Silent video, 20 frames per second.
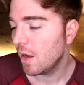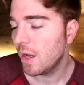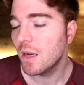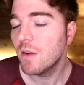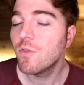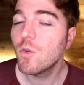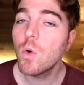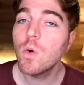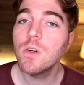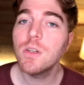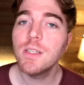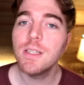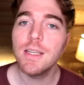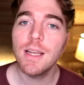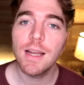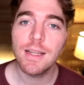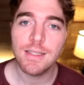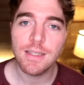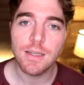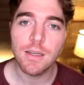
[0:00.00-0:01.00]
and of course
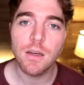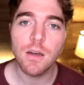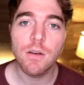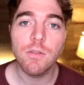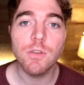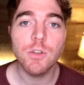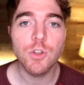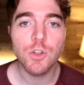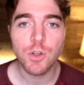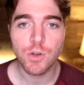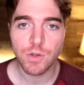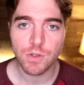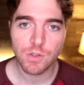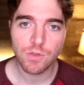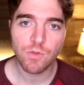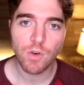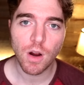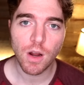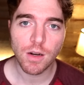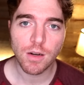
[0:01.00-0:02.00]
the idea of insurance
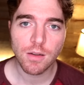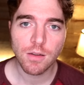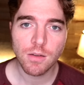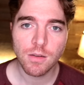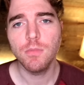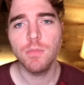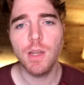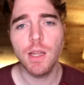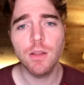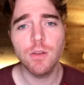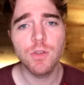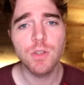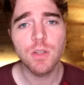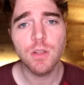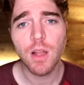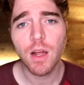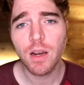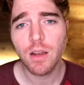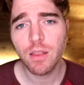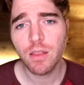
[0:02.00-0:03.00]
fraud. Now there's a
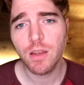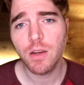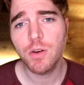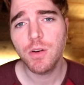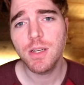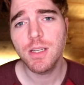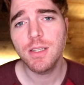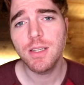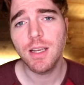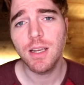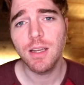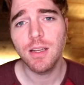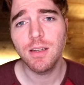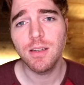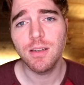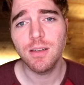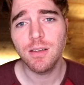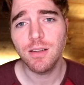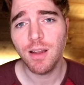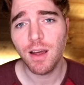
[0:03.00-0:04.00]
lot of theories
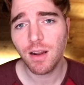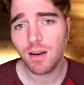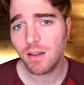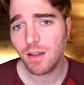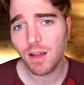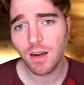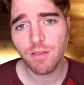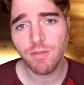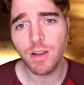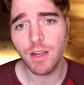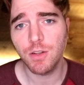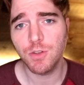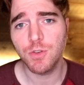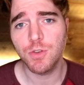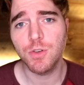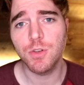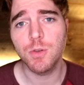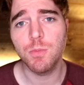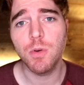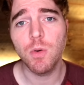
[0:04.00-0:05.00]
and not a lot of
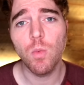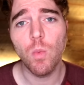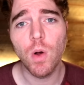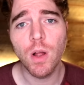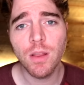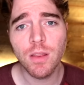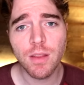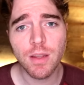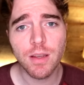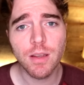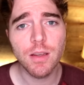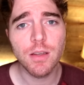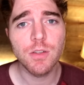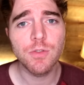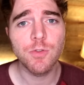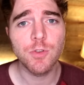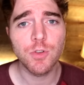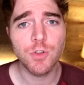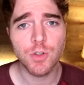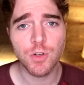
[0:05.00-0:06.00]
answers, but one thing is
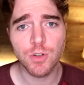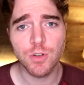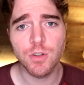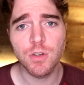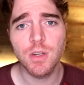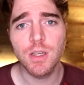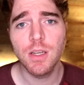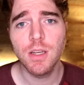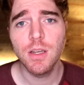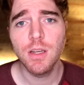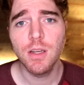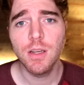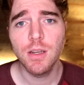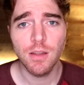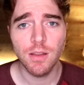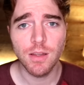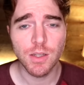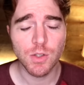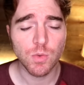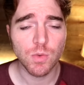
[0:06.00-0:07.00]
for sure,
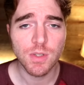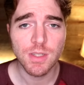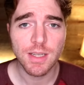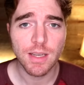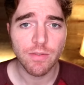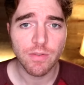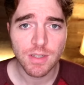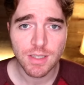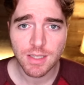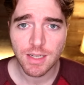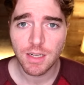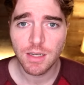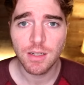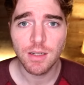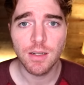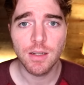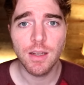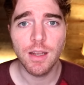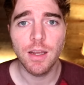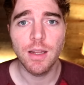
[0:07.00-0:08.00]
this was
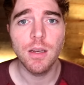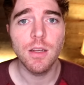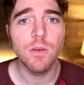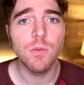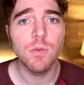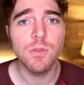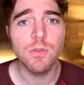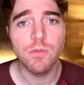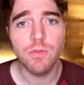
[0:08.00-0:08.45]
devastating and it was